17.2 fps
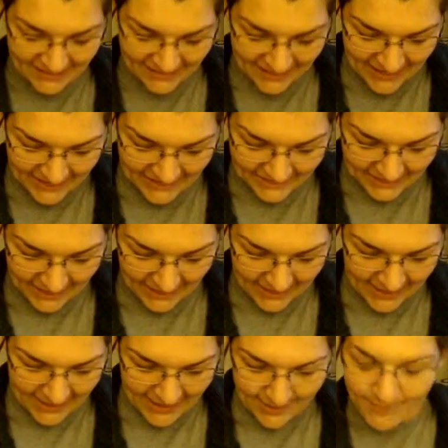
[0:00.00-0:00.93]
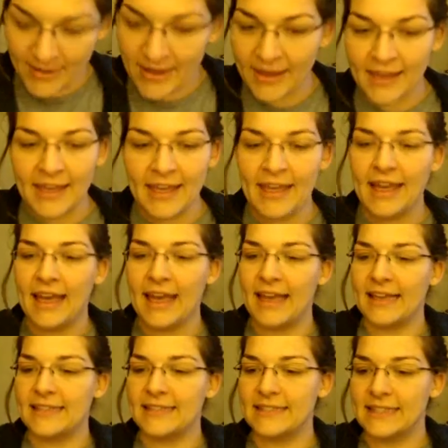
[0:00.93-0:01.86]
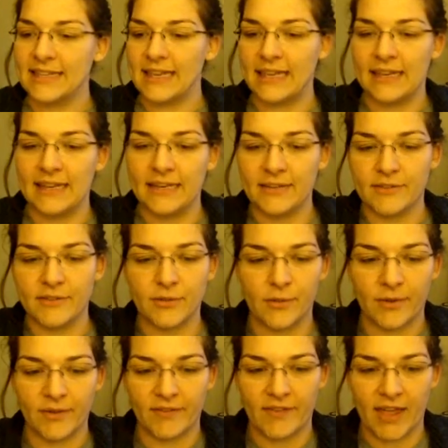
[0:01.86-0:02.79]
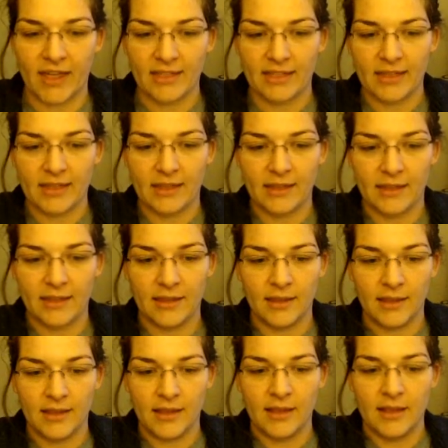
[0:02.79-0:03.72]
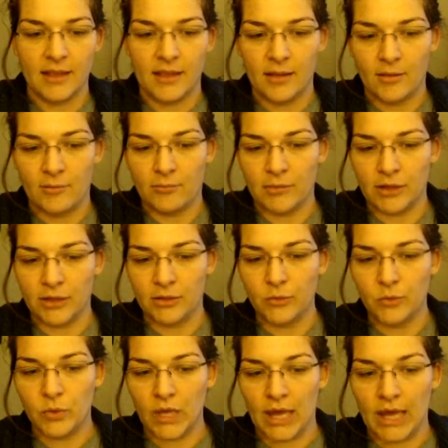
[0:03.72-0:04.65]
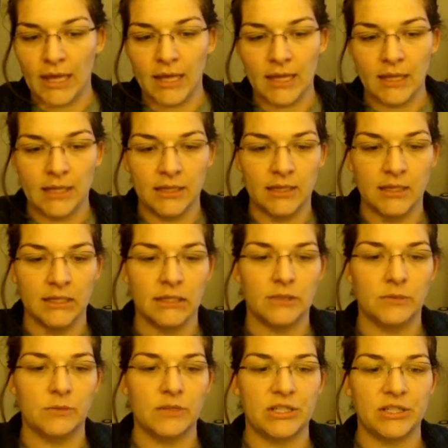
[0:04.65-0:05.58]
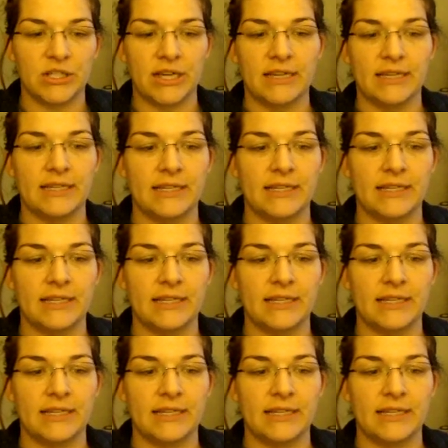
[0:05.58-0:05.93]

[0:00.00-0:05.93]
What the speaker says: Last time I said, so we've got the Maluka, which I